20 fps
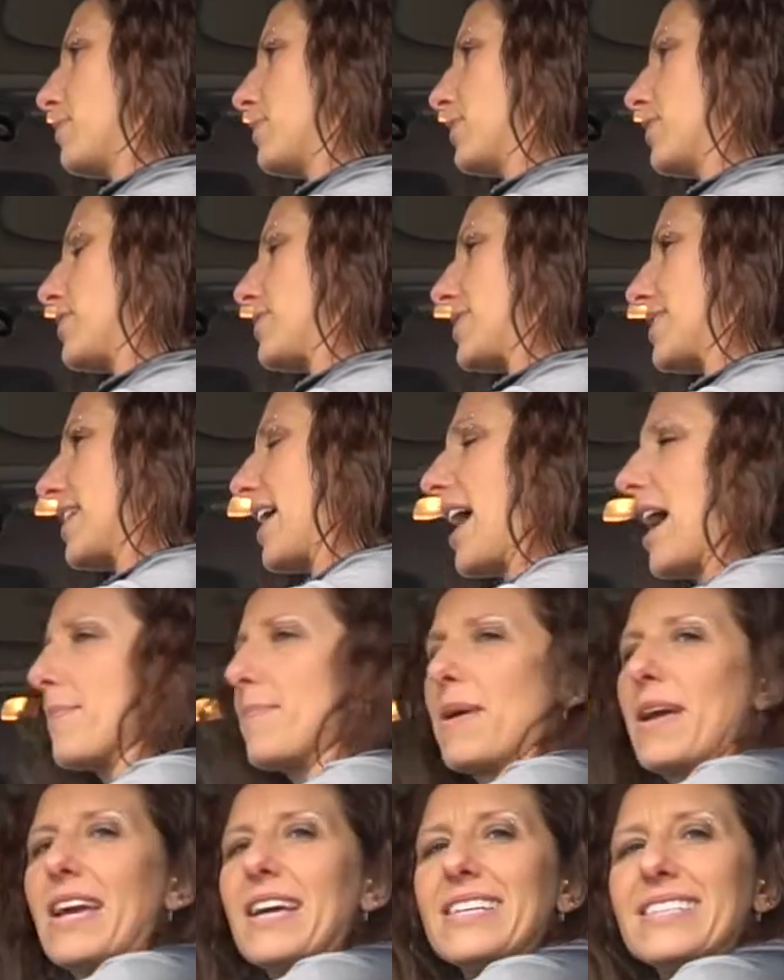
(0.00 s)
loosen
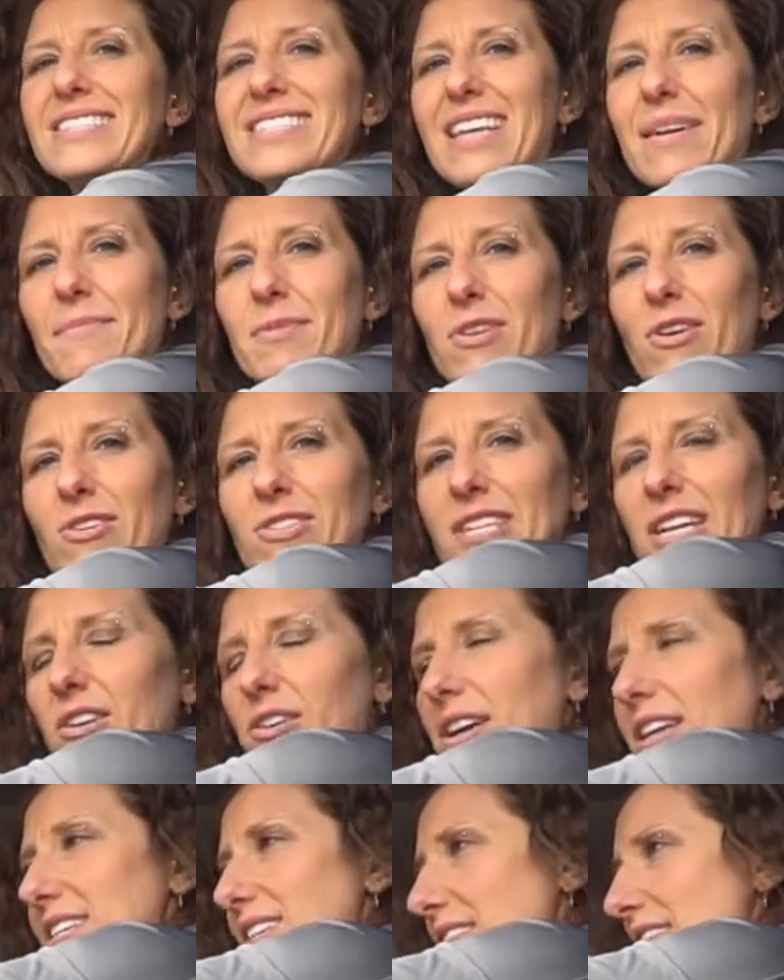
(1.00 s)
up some of those
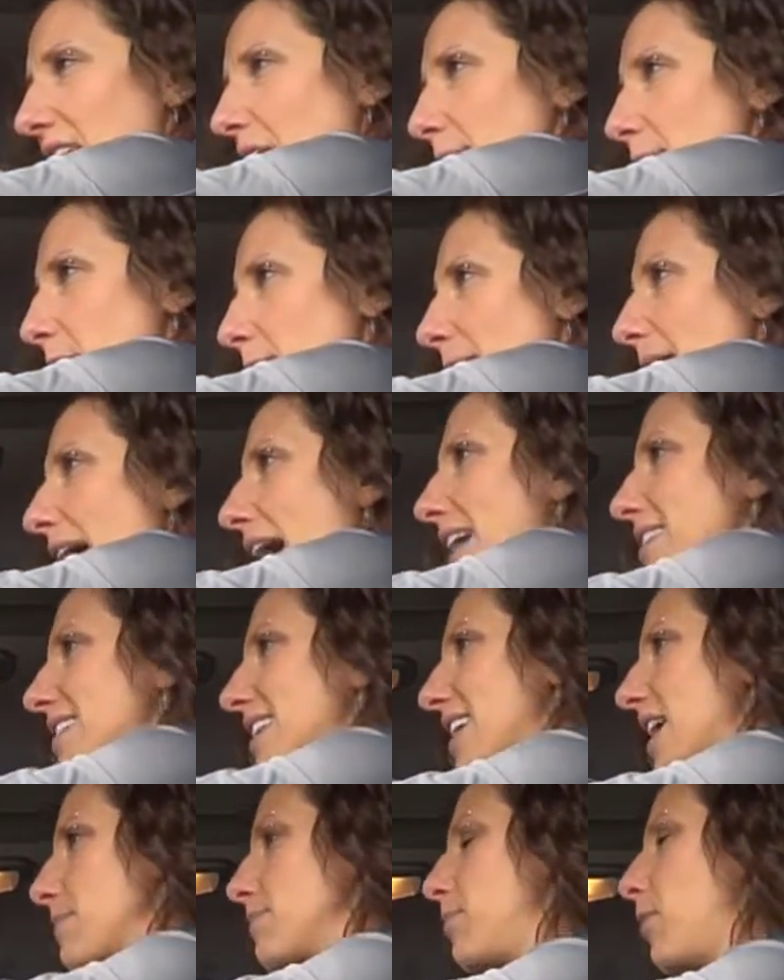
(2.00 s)
areas in the upper back
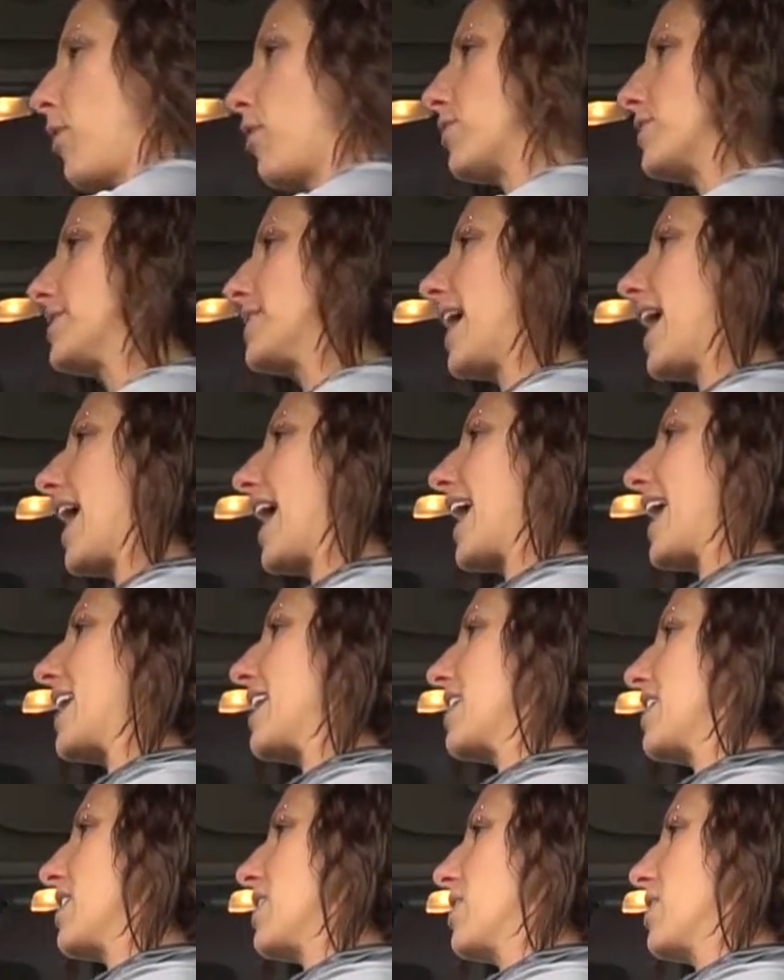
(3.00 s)
that get pulled tight